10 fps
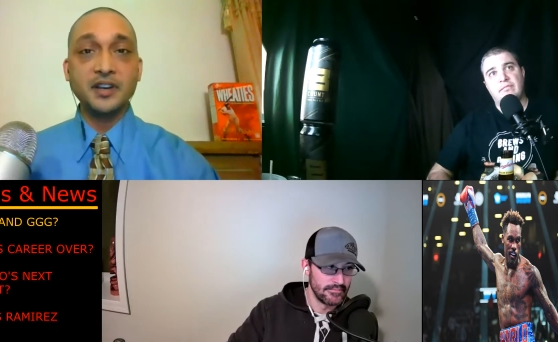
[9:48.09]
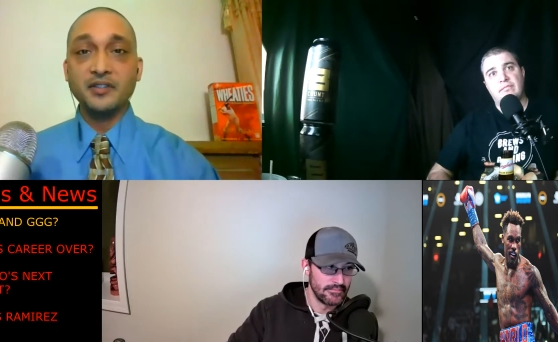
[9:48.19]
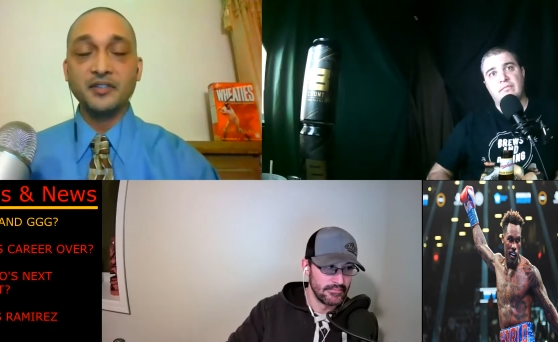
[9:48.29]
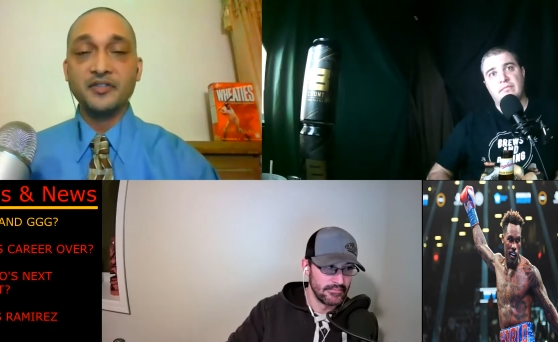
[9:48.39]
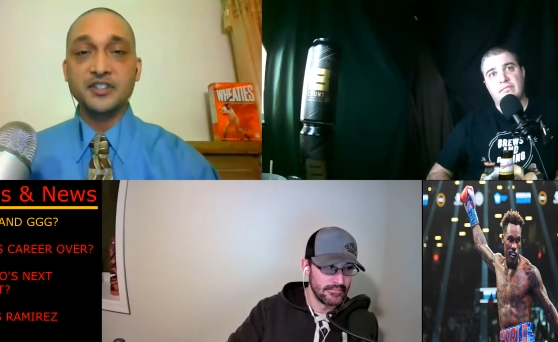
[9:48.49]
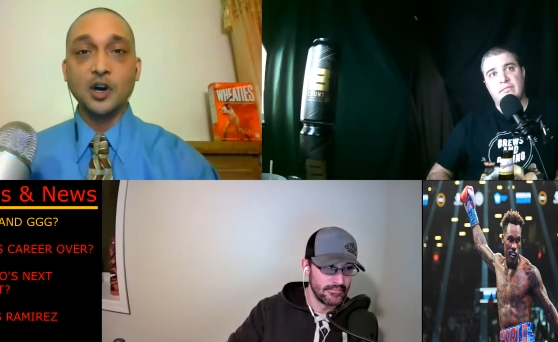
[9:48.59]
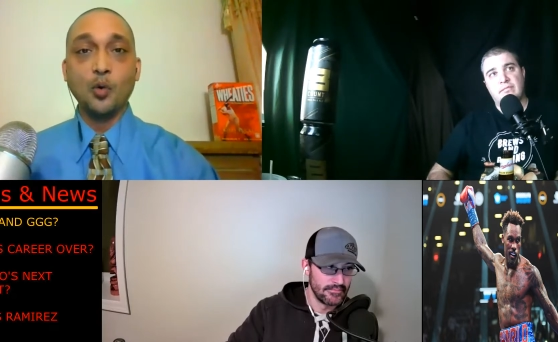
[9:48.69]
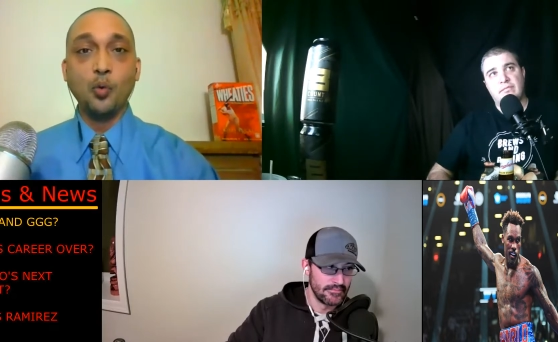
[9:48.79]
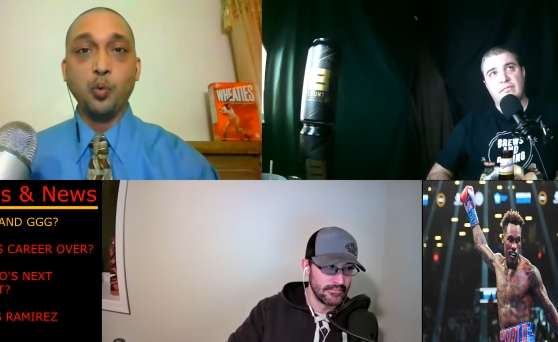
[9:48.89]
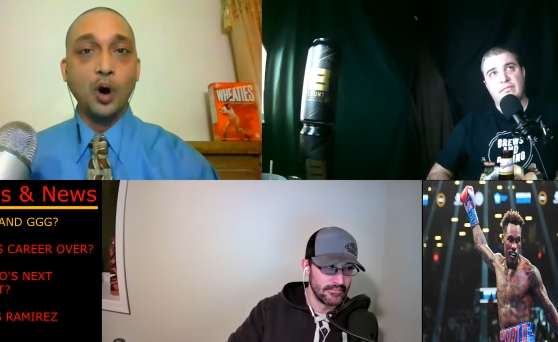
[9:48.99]
Speaker 1: even if it's a
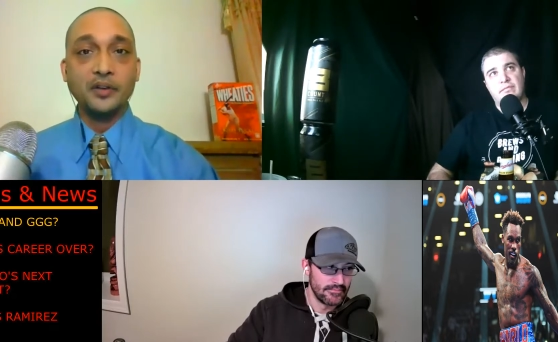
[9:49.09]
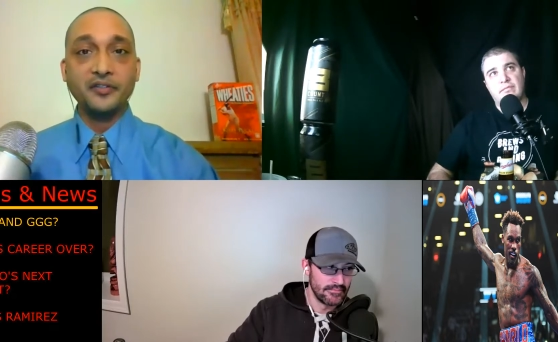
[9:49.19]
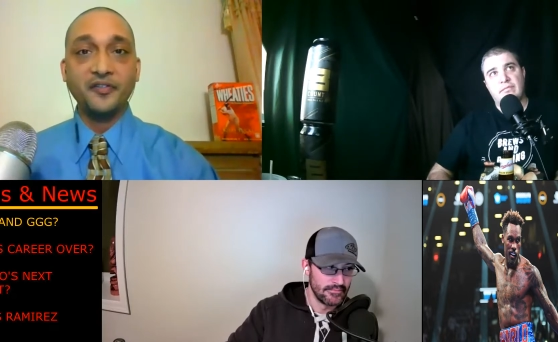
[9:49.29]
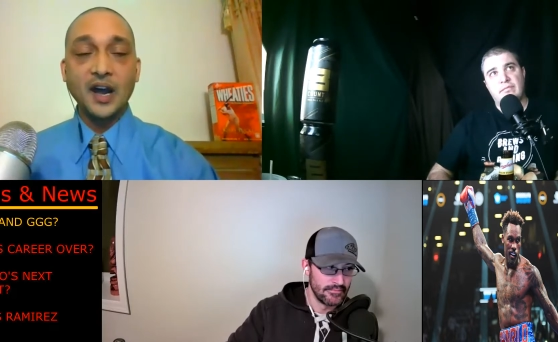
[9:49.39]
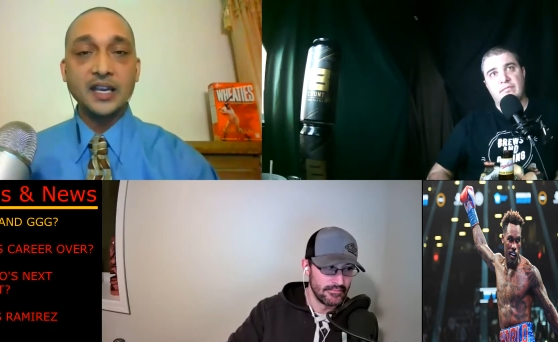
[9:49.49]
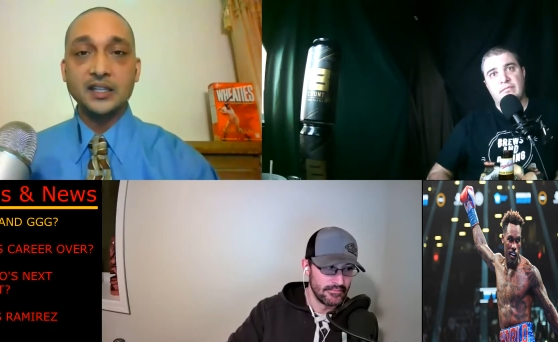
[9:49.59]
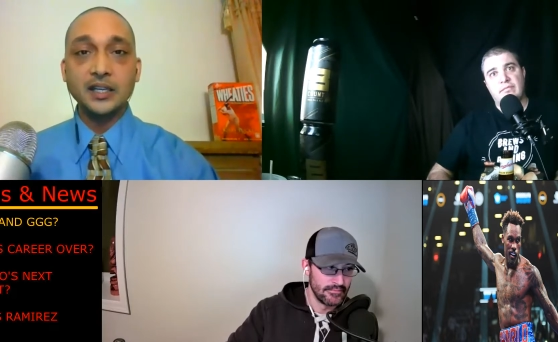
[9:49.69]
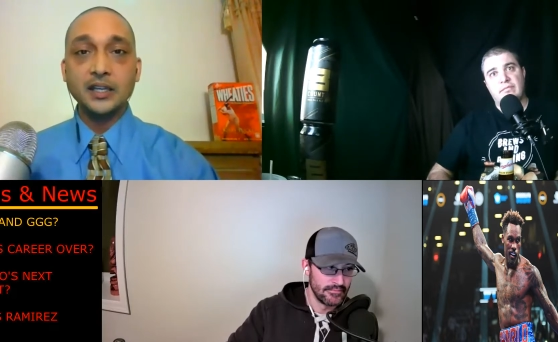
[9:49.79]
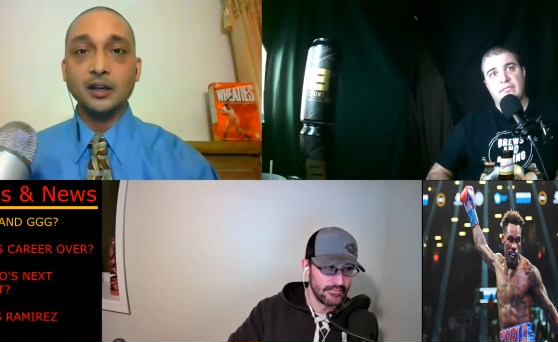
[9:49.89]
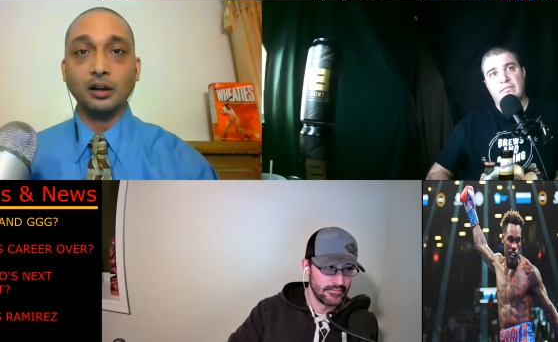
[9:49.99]
one fight
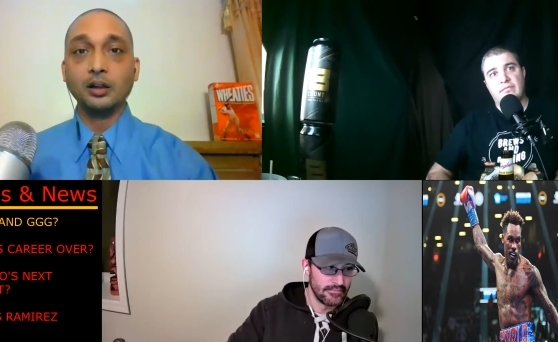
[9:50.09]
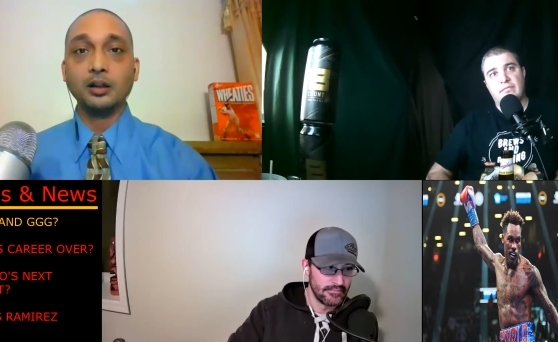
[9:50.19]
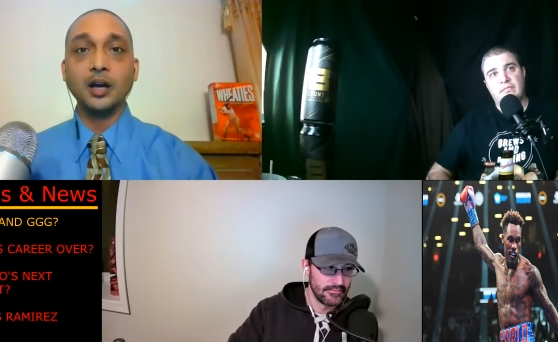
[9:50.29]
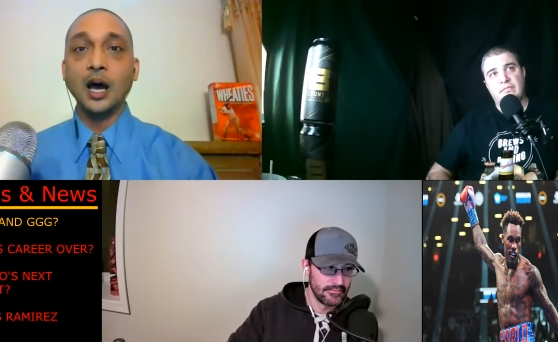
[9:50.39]
deal.